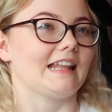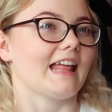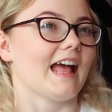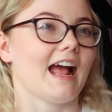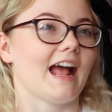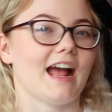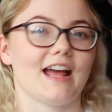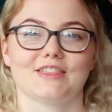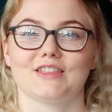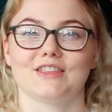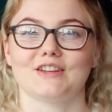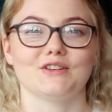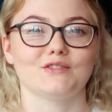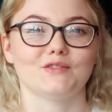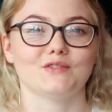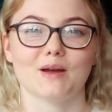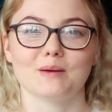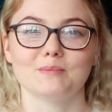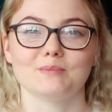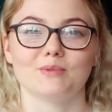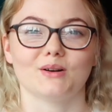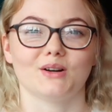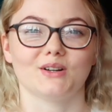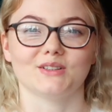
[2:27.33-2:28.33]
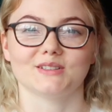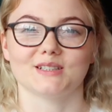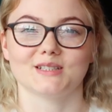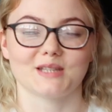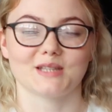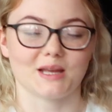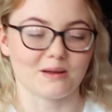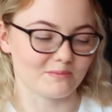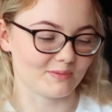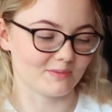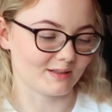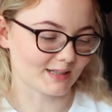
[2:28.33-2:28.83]
either November or
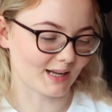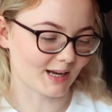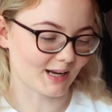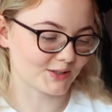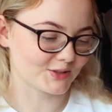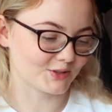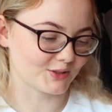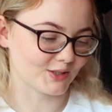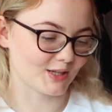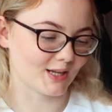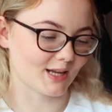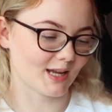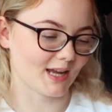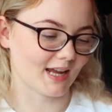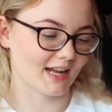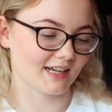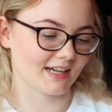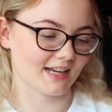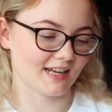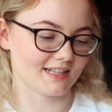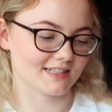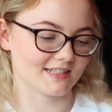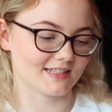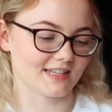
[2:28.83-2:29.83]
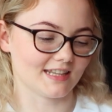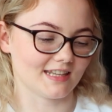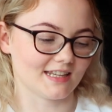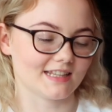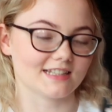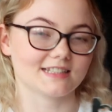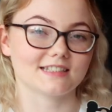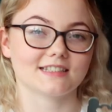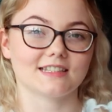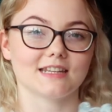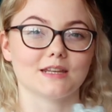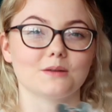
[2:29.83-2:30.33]
December last year, and it is the
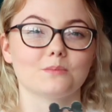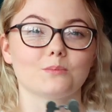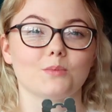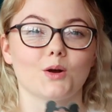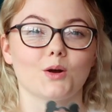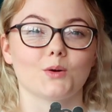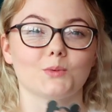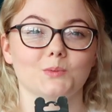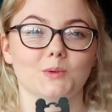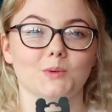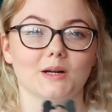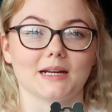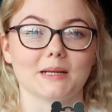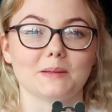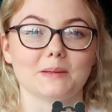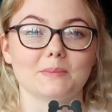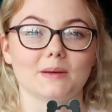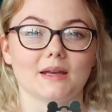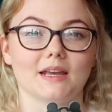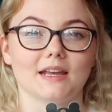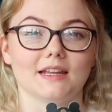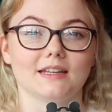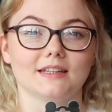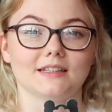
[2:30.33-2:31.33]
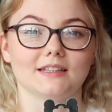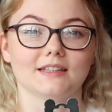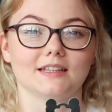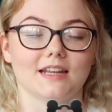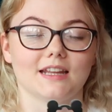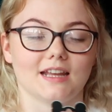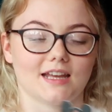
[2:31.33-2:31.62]
Steamboat Willie pin.